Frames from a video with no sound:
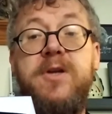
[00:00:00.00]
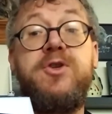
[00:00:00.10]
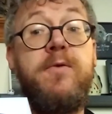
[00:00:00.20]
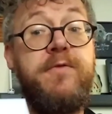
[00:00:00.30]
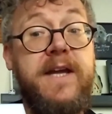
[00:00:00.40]

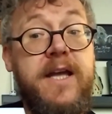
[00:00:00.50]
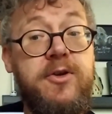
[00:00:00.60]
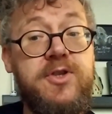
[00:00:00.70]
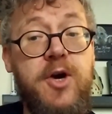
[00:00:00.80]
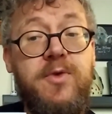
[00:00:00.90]
Don't forget
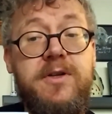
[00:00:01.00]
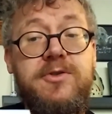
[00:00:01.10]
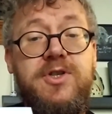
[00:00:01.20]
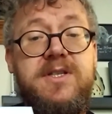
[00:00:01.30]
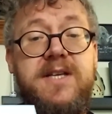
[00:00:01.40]
your token,
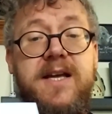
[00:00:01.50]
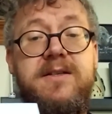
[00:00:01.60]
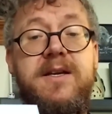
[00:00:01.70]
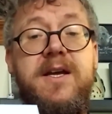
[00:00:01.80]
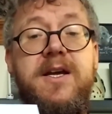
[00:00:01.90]
she
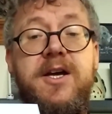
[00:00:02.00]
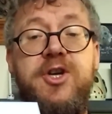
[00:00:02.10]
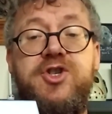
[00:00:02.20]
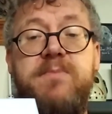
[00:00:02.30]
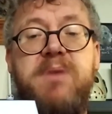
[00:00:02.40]
said,
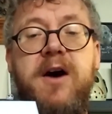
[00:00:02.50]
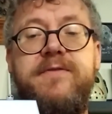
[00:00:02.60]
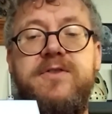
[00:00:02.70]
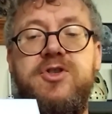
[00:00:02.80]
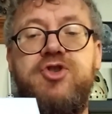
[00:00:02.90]
as she
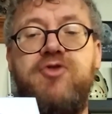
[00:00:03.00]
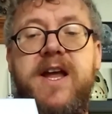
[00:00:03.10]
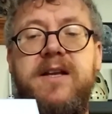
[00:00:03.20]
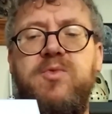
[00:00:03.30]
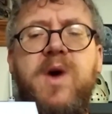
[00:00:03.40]
puffed and
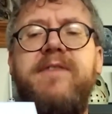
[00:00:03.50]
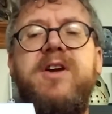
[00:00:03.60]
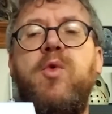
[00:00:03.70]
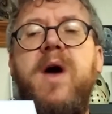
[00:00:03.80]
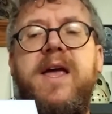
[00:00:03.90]
strained,
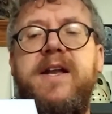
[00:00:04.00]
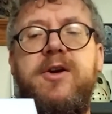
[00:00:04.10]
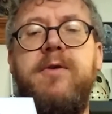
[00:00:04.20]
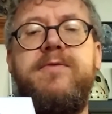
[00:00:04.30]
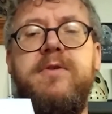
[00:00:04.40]
waving away
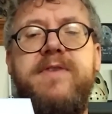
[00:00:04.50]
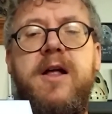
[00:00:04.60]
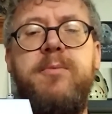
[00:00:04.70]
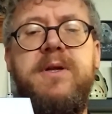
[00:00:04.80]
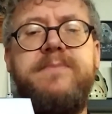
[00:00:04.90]
any offer of
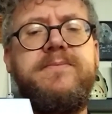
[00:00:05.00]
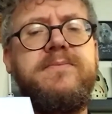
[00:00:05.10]
help.